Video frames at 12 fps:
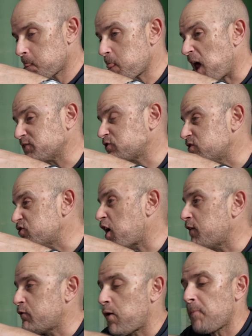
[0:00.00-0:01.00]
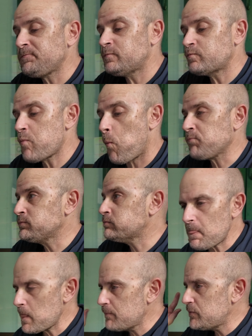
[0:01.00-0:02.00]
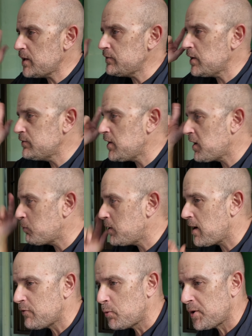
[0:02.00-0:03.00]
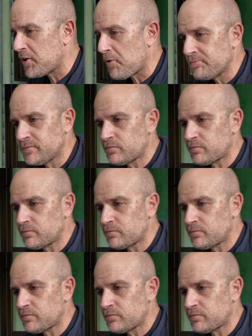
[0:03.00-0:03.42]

that is to die for. Ding, ding, ding, we have a winner.